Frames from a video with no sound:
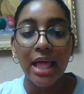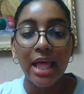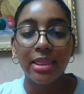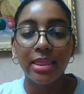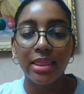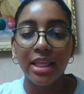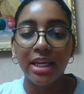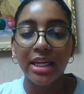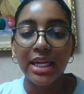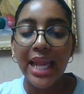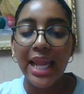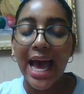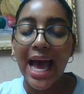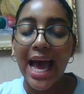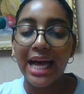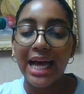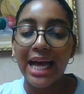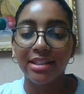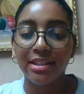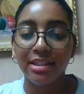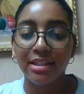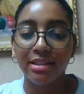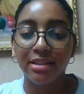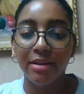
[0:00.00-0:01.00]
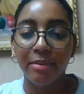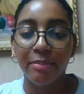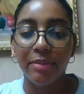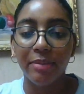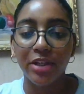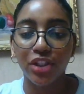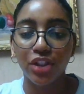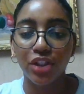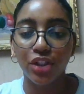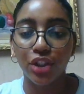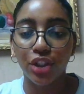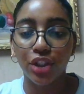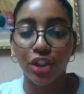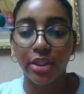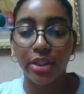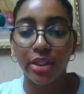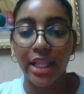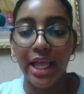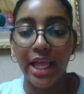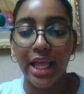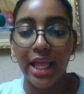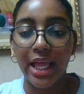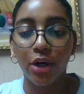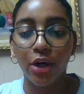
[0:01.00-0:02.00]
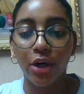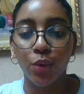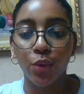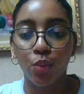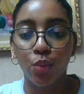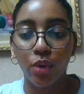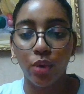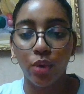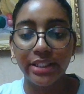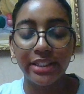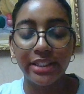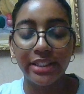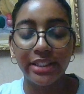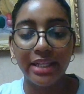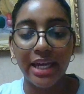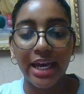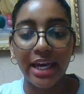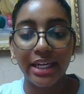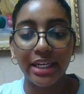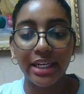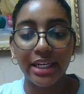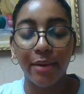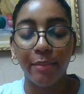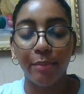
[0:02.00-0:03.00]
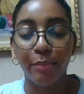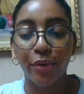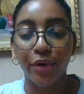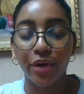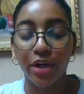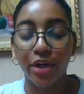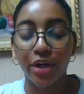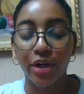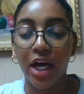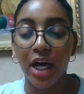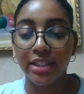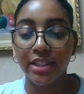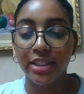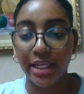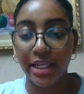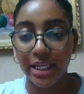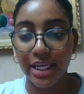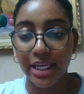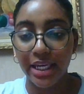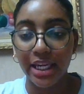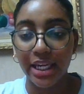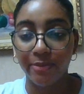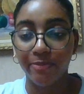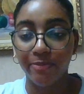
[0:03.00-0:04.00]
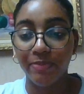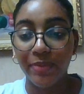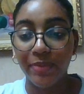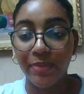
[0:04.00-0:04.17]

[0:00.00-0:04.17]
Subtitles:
Then ask the patient to lie on one side and percuss again.